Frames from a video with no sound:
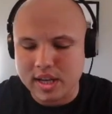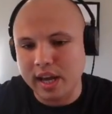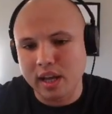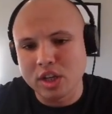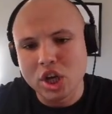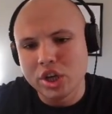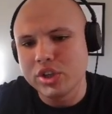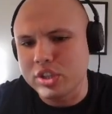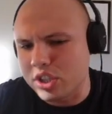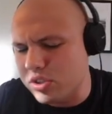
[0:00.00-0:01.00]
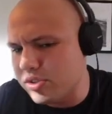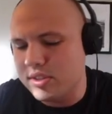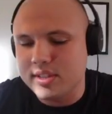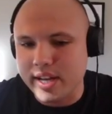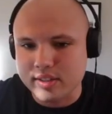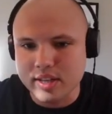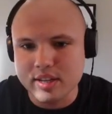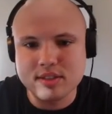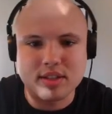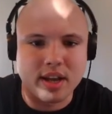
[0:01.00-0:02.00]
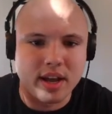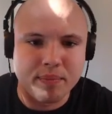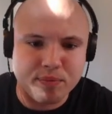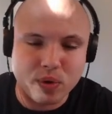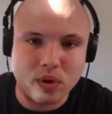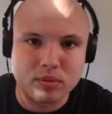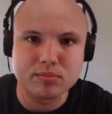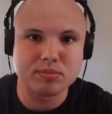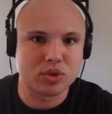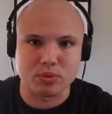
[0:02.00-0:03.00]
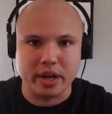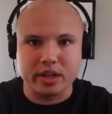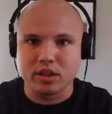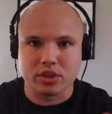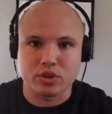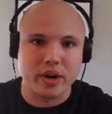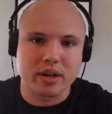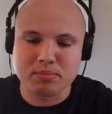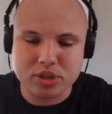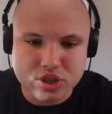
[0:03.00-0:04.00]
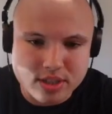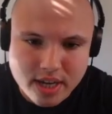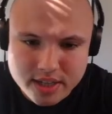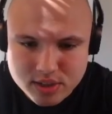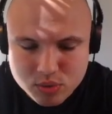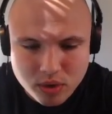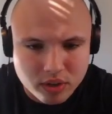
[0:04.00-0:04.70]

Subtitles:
And you could use these techniques for your regular crown and bridge designs as well.